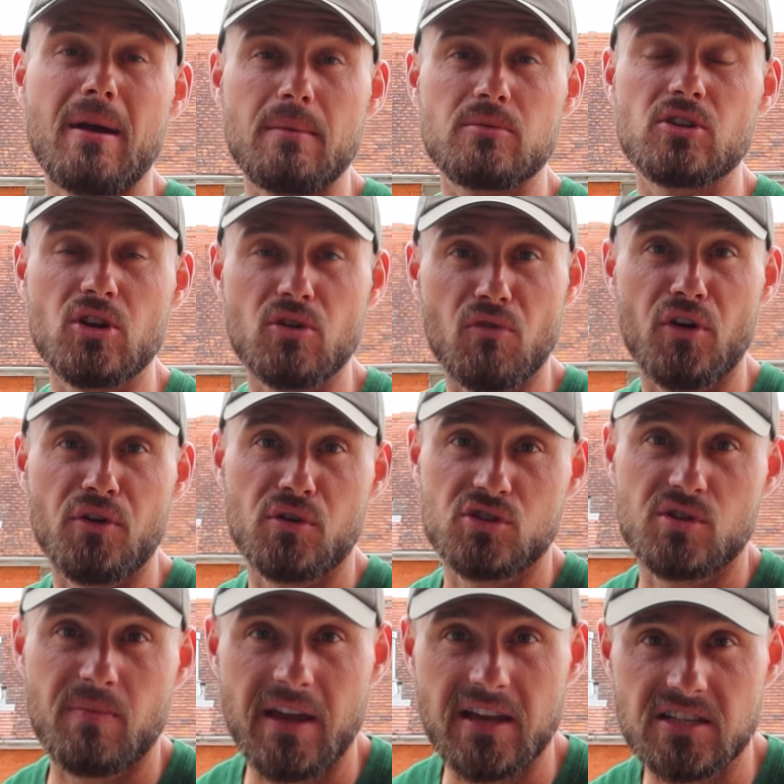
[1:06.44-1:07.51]
absolute
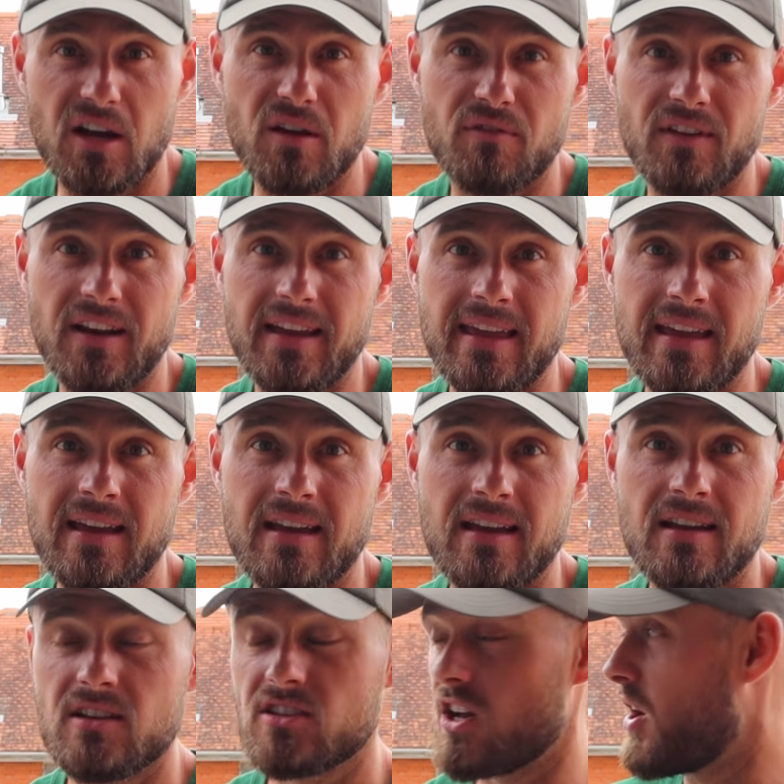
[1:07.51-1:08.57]
rhinoceros pigs, hopefully.
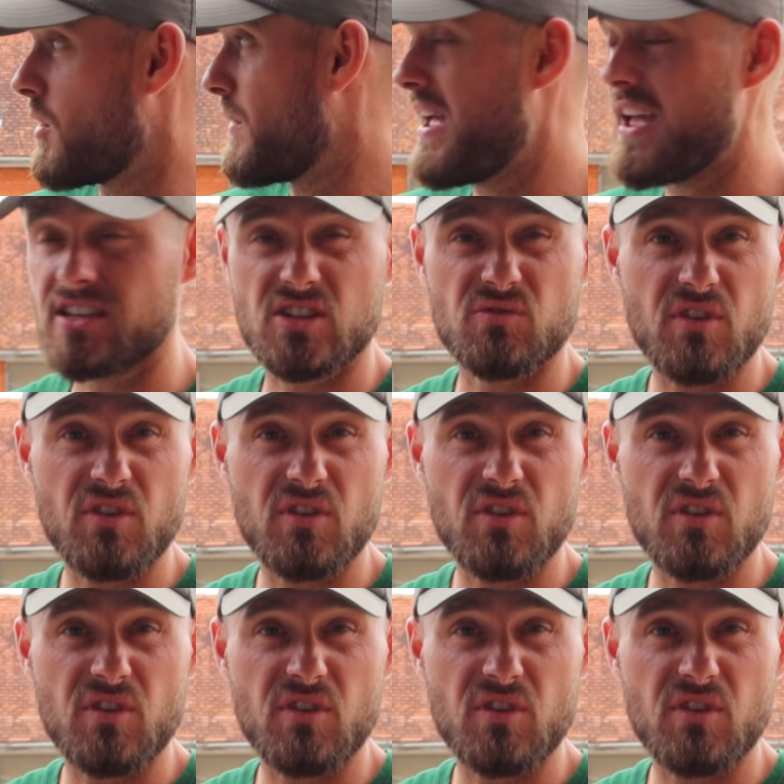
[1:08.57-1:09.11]
So we're here to